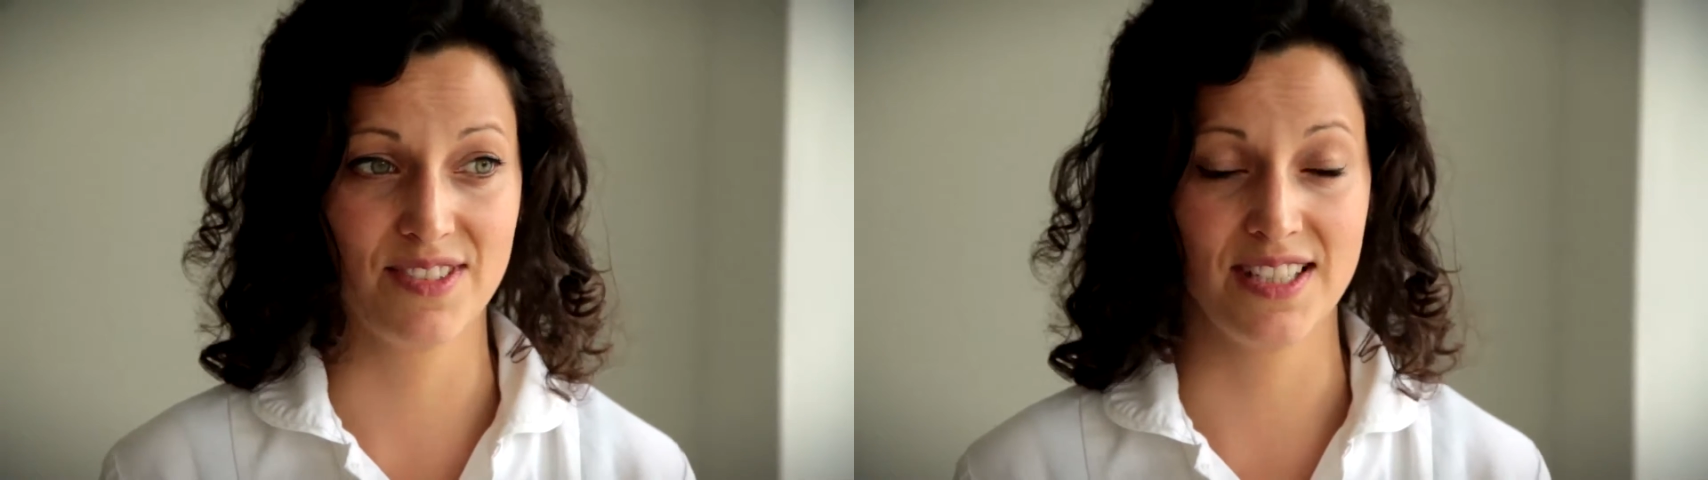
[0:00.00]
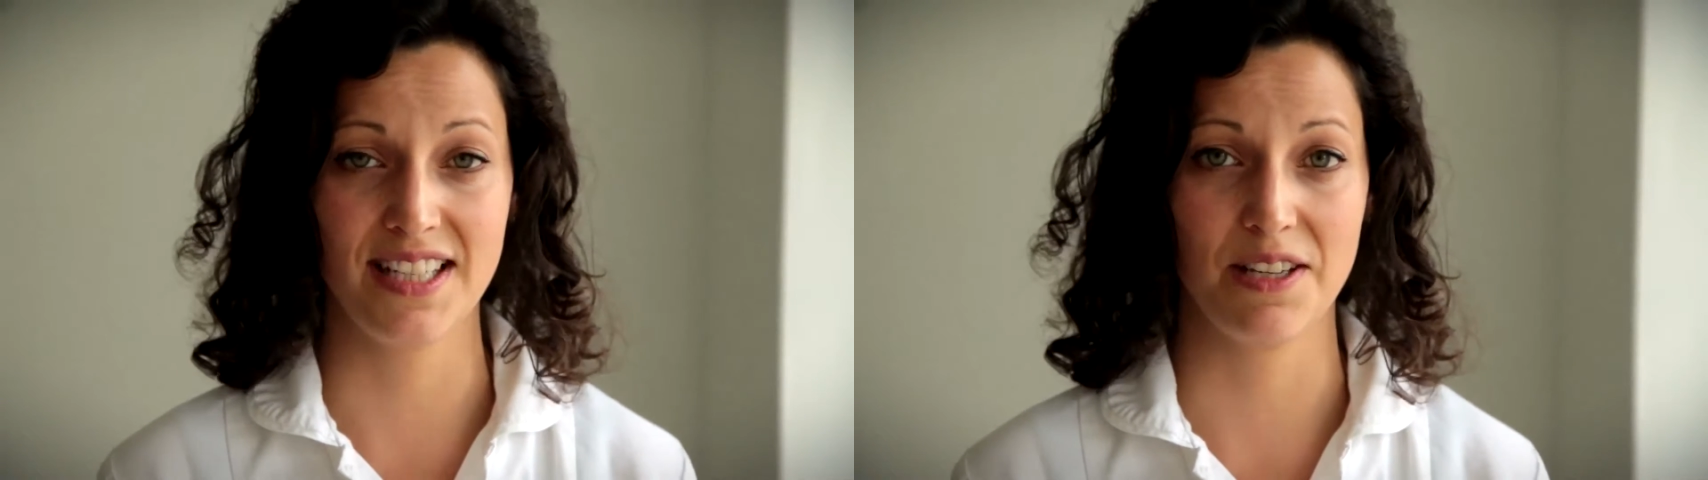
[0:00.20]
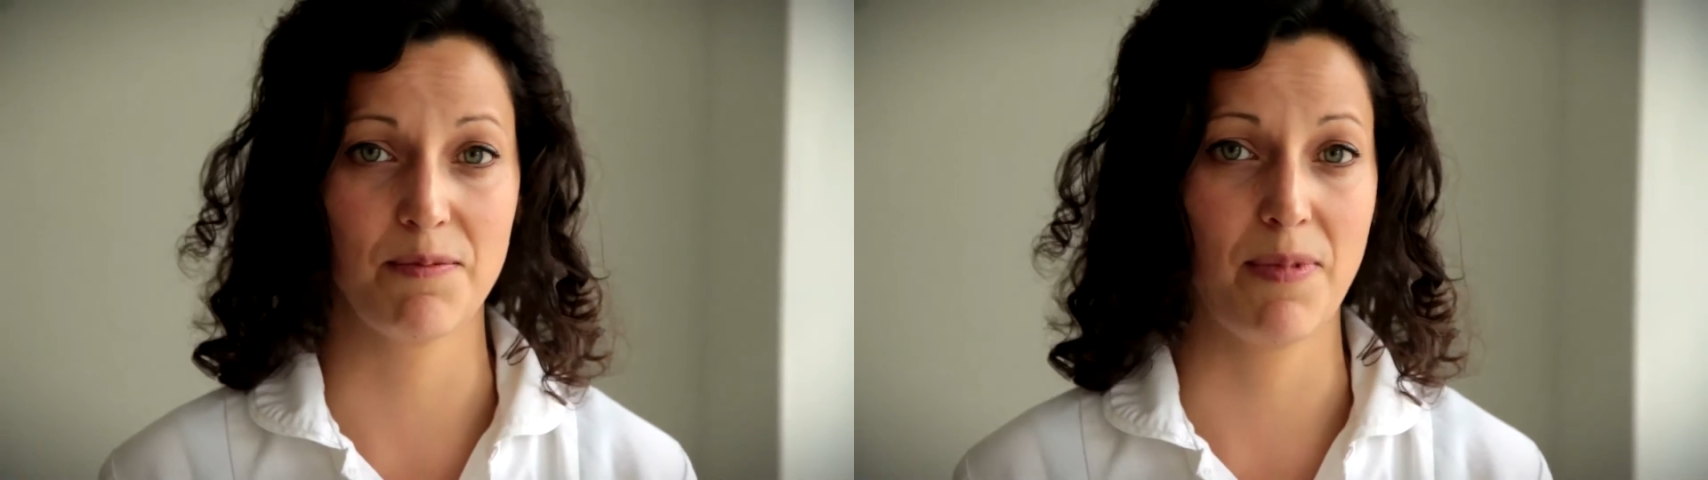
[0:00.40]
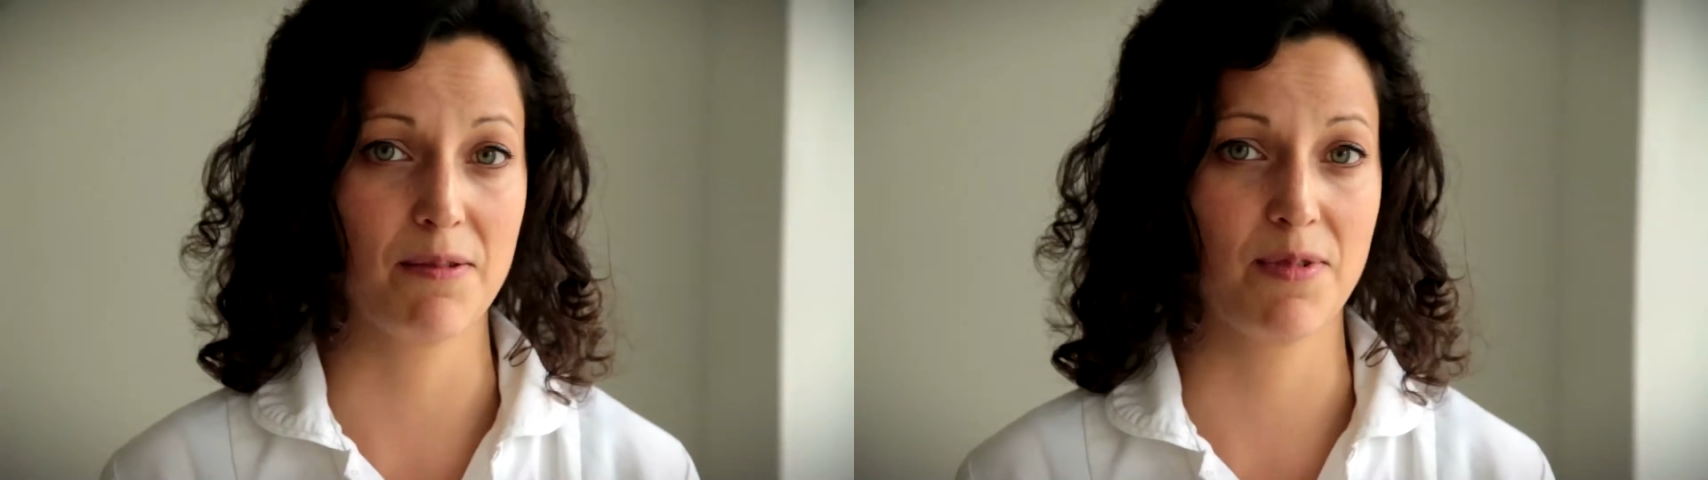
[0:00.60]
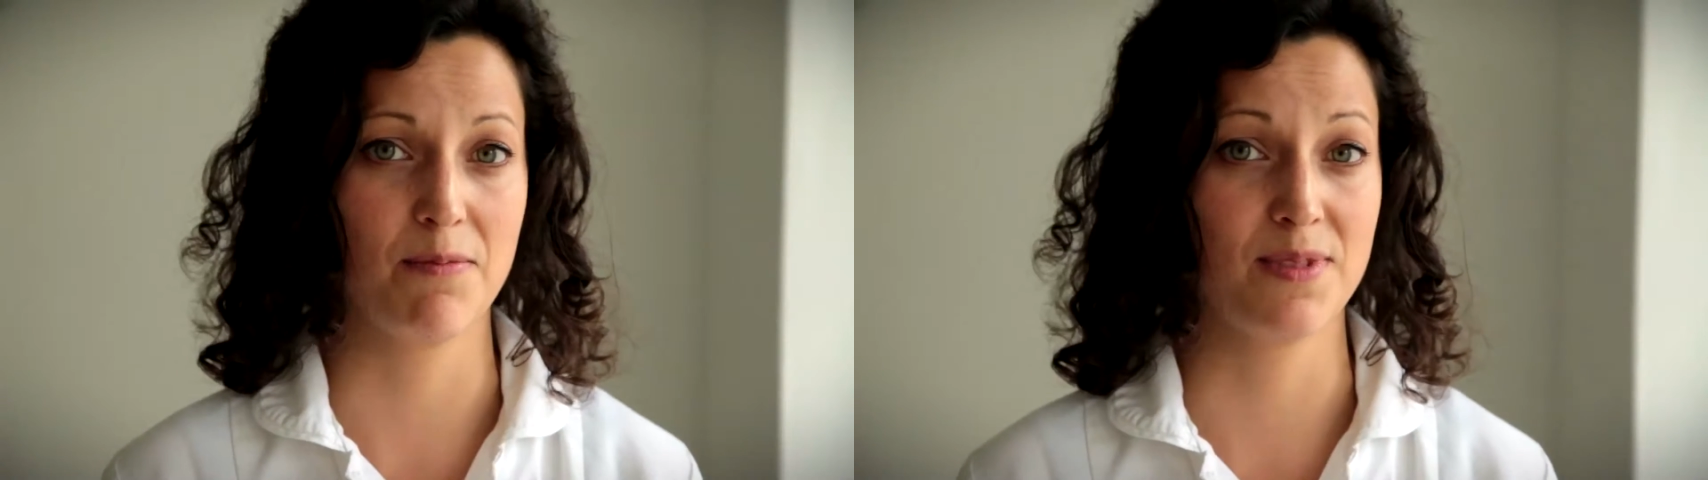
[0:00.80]
to deal with
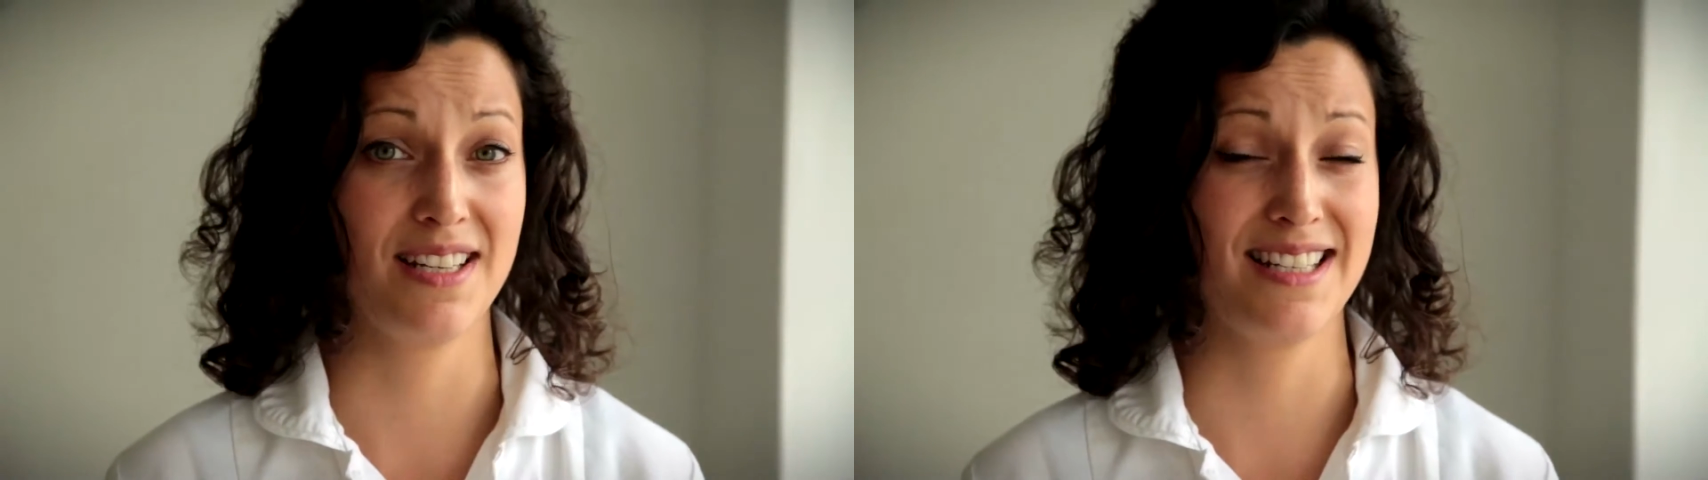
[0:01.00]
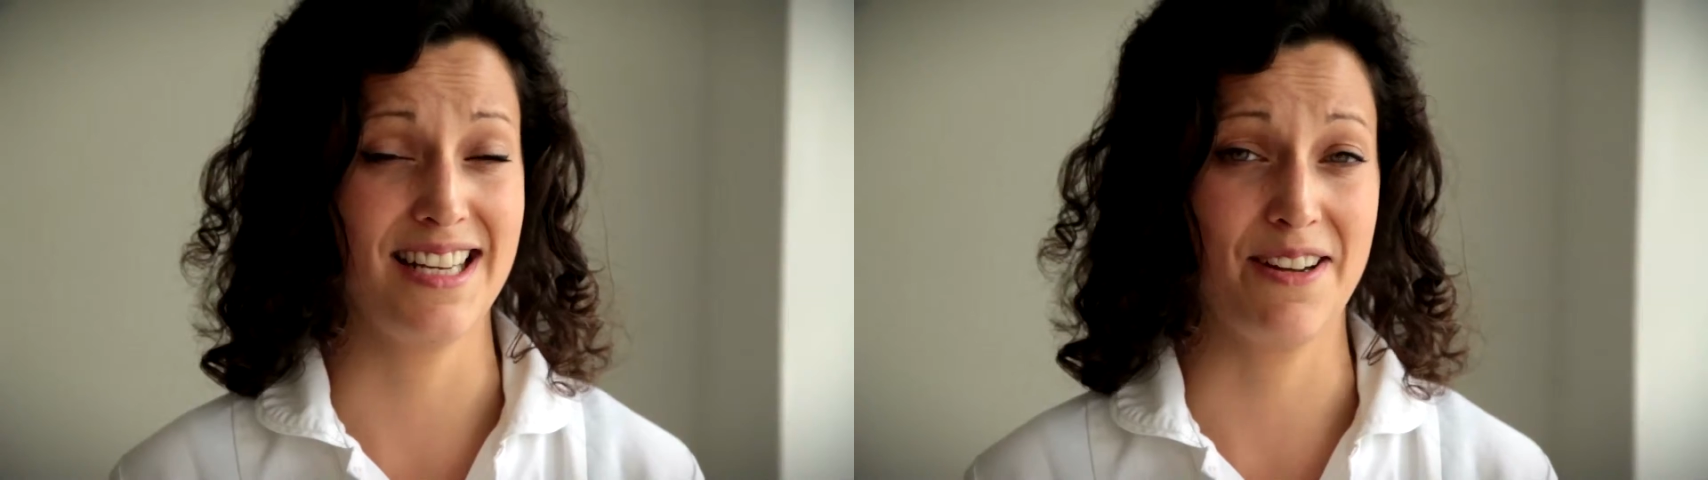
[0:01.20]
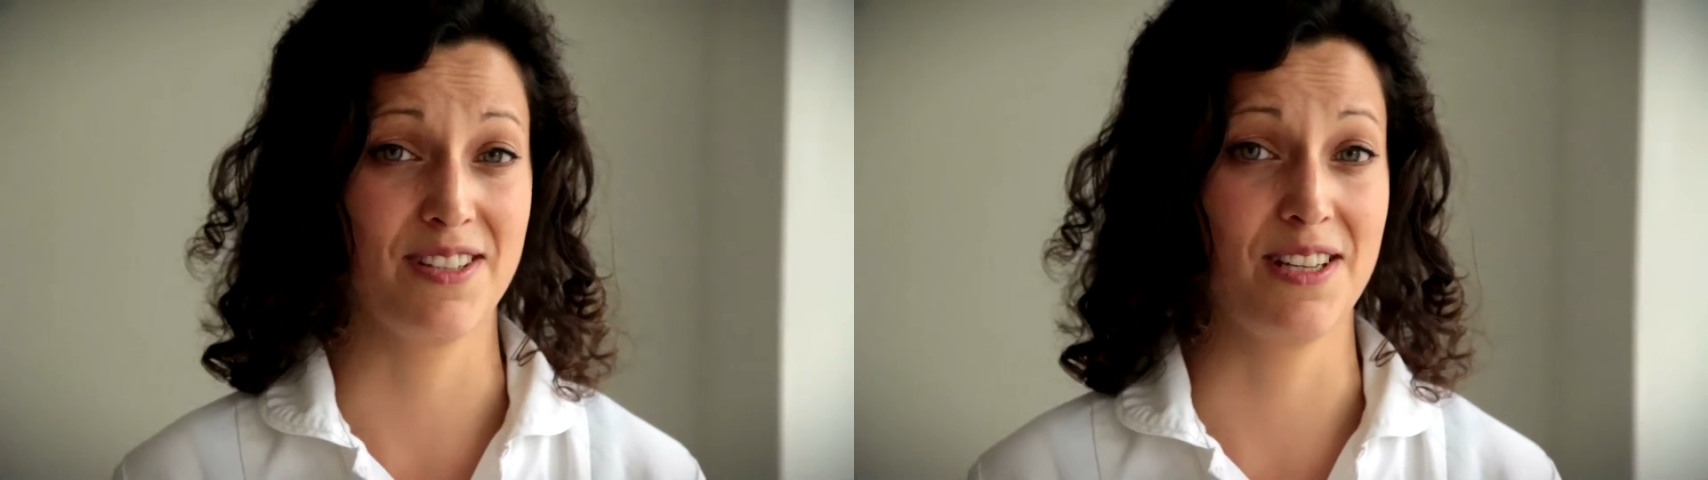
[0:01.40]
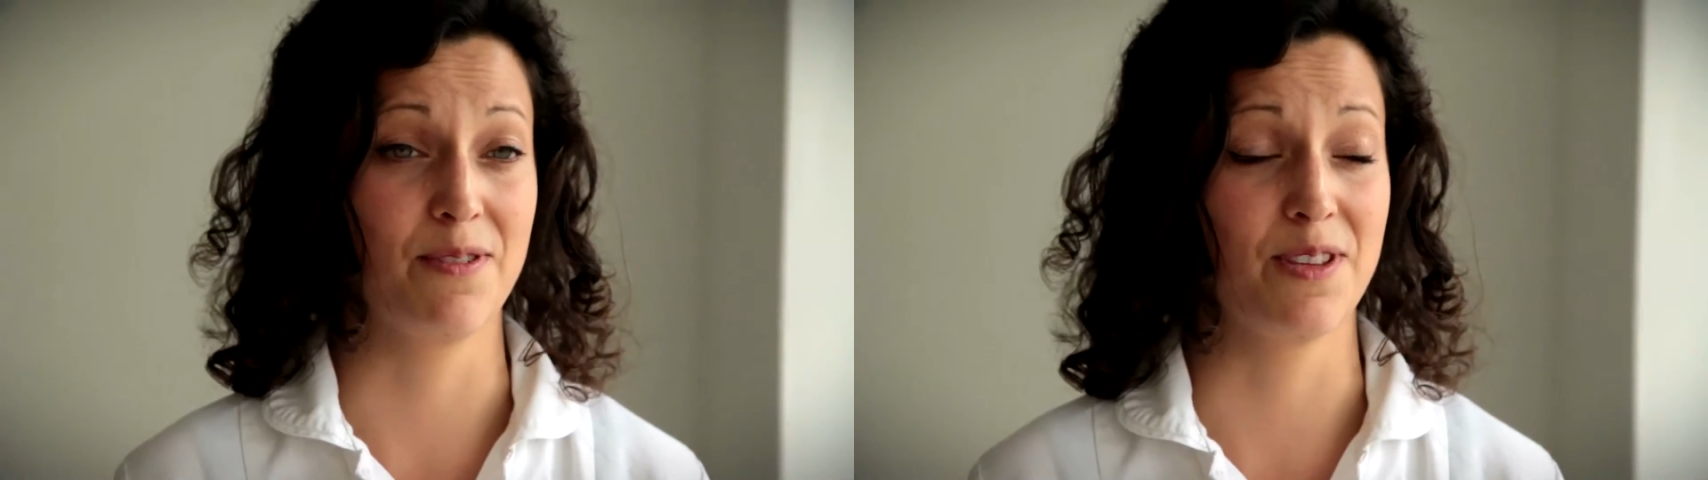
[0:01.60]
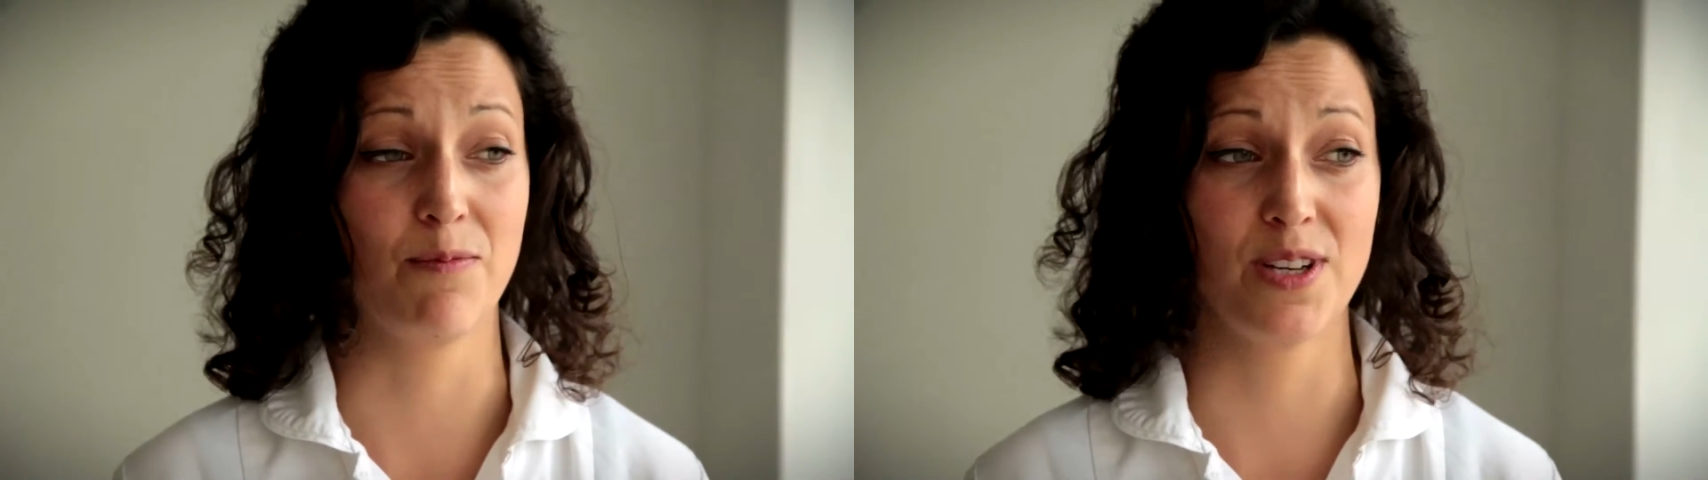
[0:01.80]
back problems and I didn't have to live
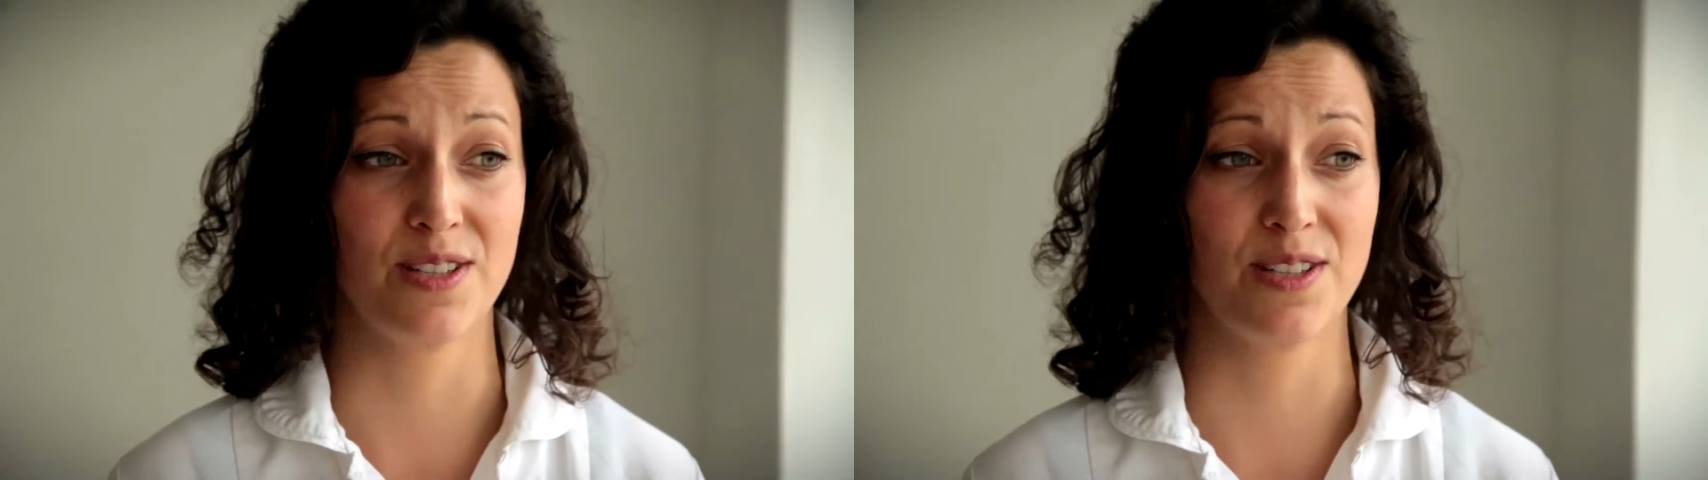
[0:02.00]
with them,